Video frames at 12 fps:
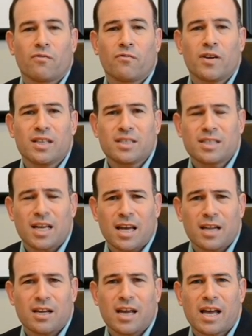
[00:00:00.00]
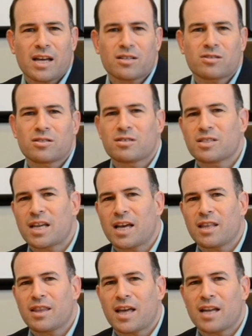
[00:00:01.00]
FinCEN has
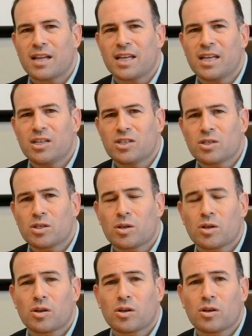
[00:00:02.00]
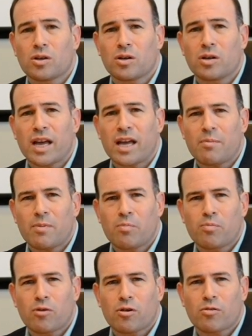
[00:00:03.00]
said that each
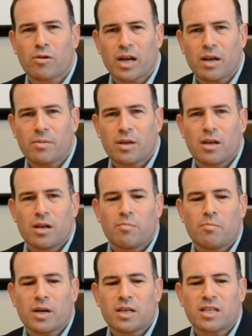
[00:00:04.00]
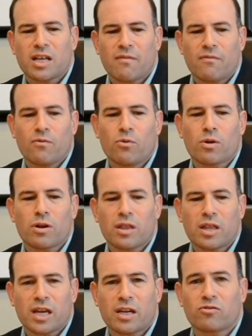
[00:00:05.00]
AML program must have 4
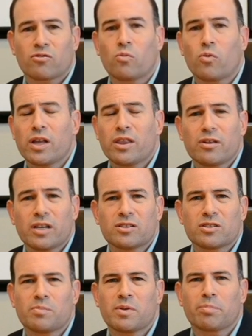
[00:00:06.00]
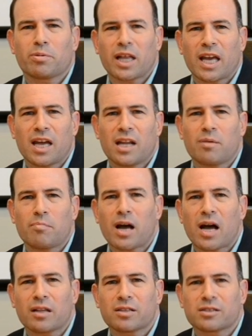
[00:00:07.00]
things. 1, there needs to be a plan and
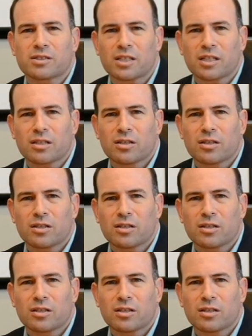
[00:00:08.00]
policy.